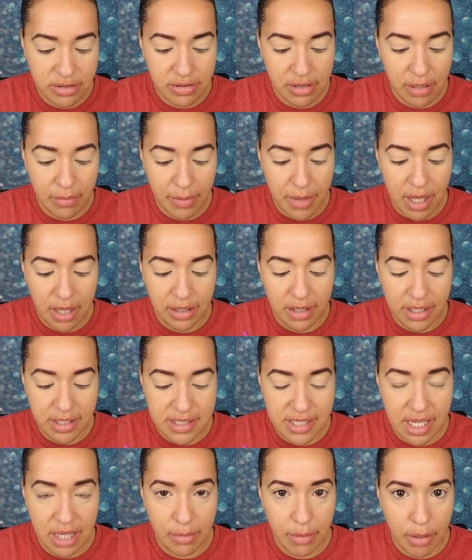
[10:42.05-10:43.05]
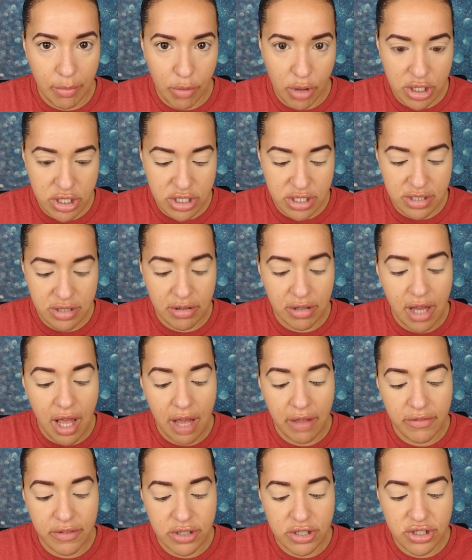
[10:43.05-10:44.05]
I'm not like saying my brushes are
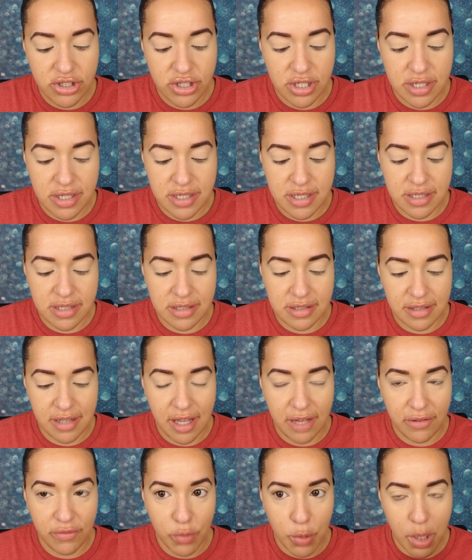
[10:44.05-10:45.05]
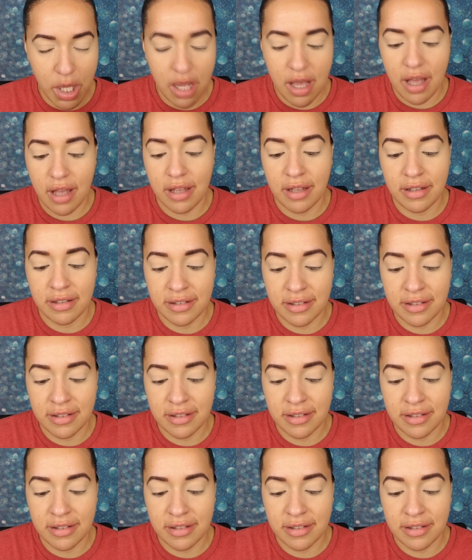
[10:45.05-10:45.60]
lavish, just FYI.